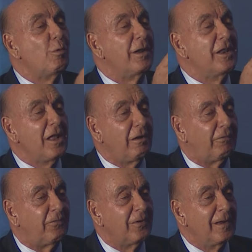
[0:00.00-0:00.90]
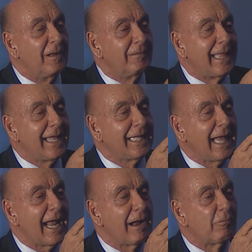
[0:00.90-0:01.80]
enough. They
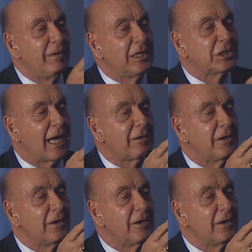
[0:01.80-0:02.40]
can't reach out